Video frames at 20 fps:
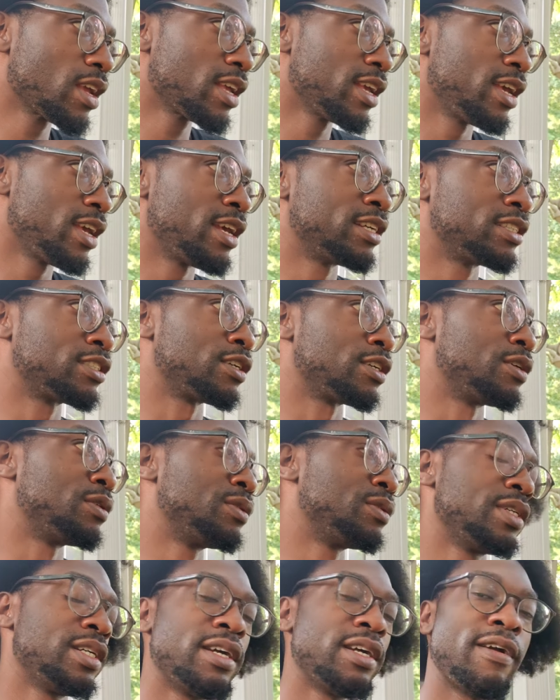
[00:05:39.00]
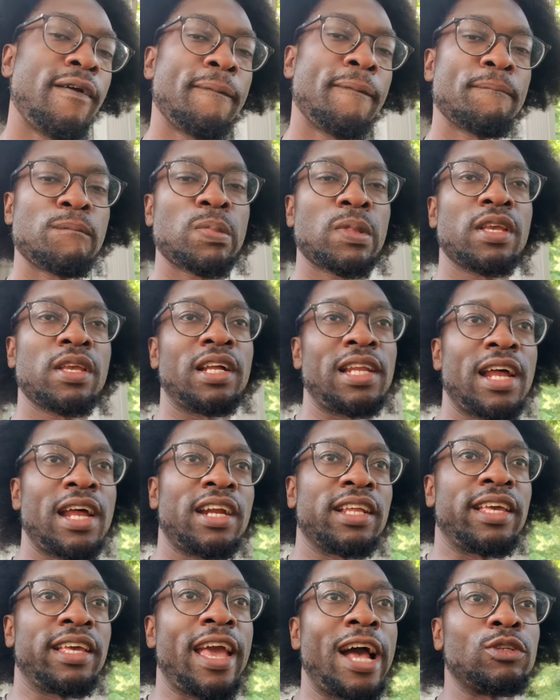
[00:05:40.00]
yeah, so a lot
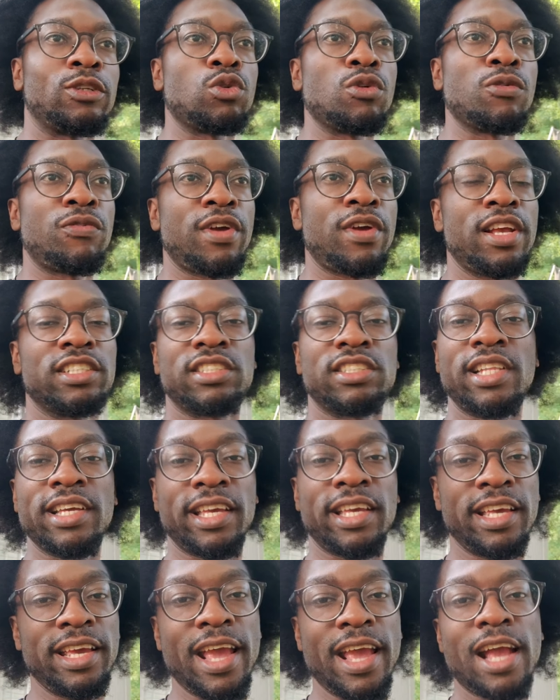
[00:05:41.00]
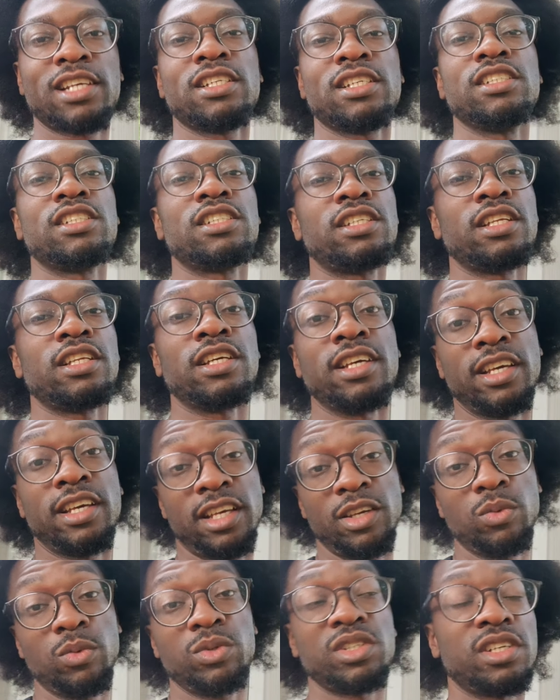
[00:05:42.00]
of the casual fans thinking he actually st-
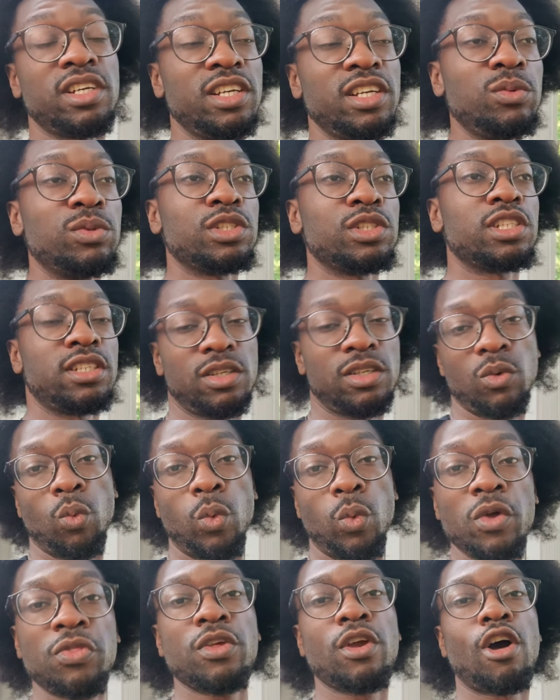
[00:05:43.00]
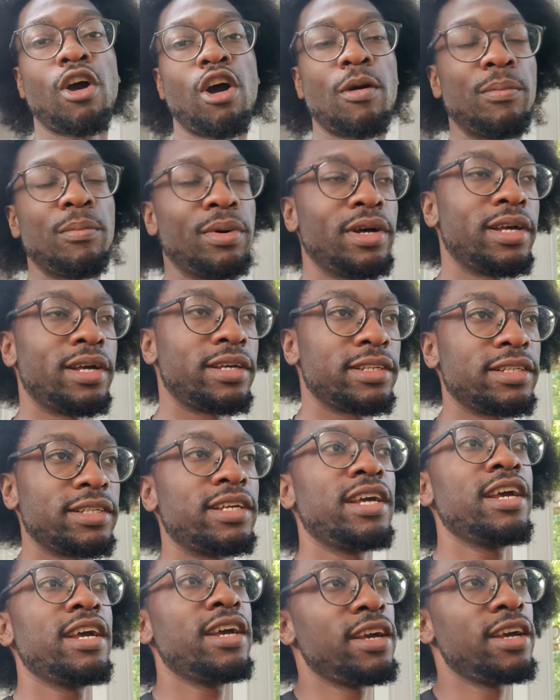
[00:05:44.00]
he was he was with y'all,
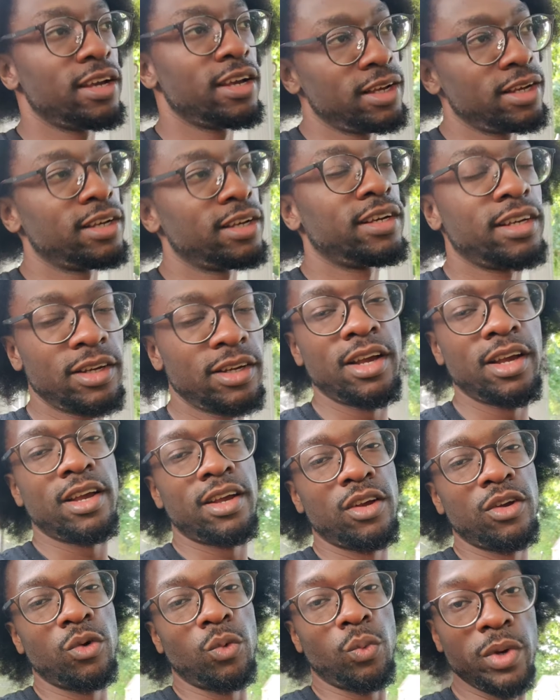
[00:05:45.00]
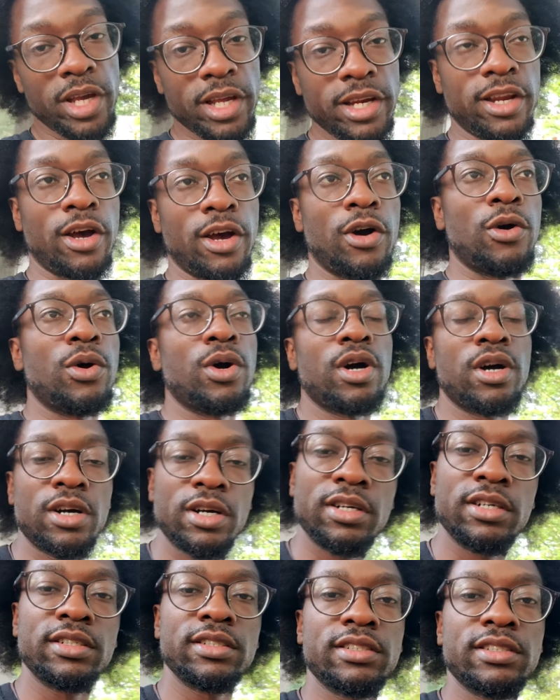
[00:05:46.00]
but we know
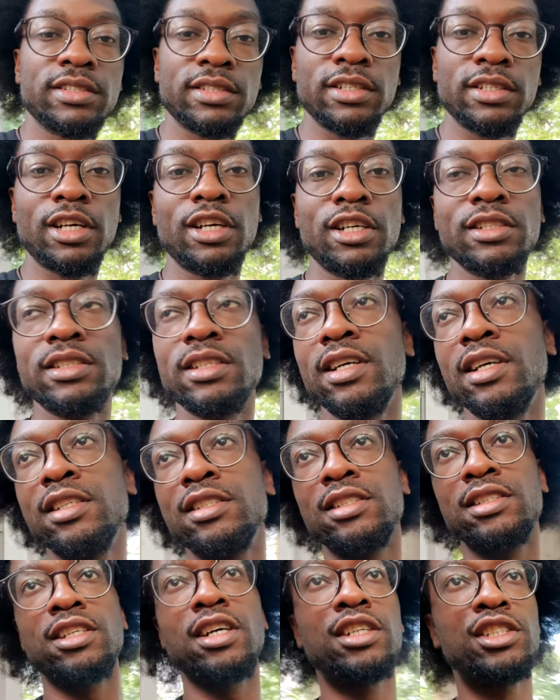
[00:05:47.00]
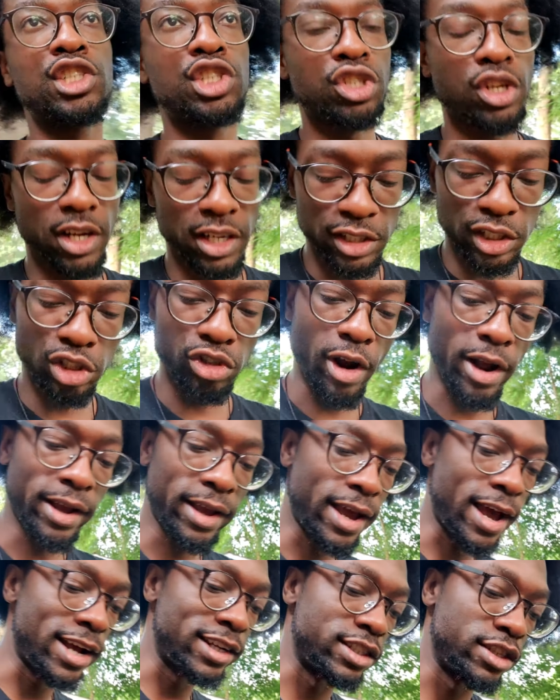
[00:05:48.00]
us us us, us track
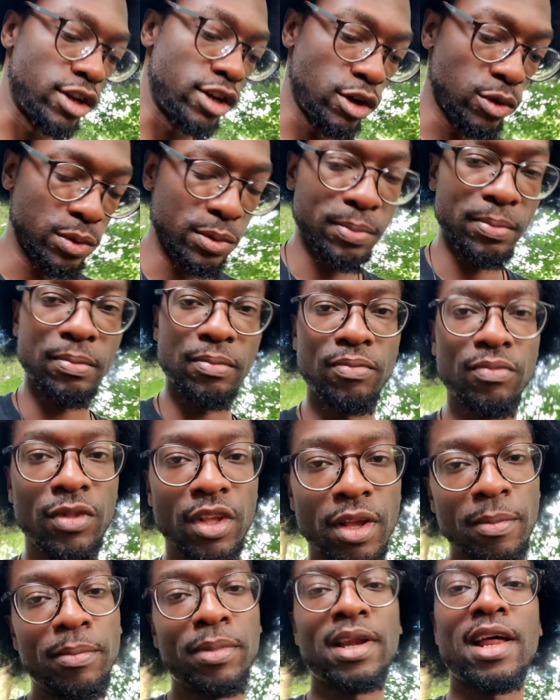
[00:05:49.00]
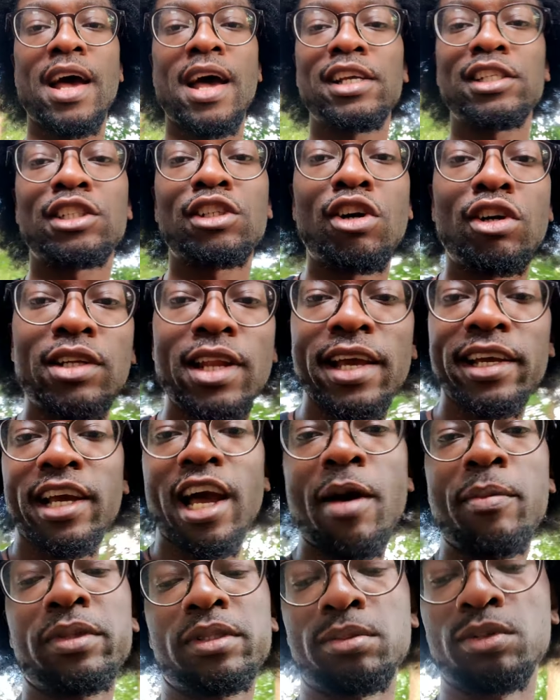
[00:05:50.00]
guys know. But all right, y'all, like, comment,